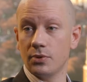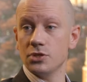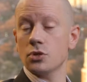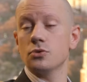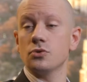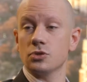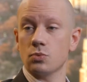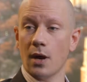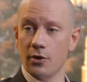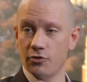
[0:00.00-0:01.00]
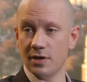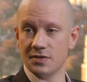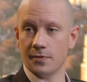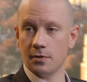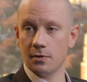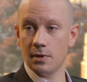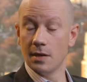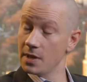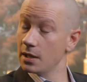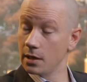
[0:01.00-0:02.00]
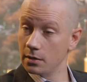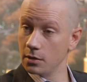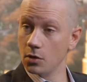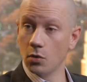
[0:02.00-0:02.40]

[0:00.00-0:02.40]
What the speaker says: please go do this wire transfer and mean it.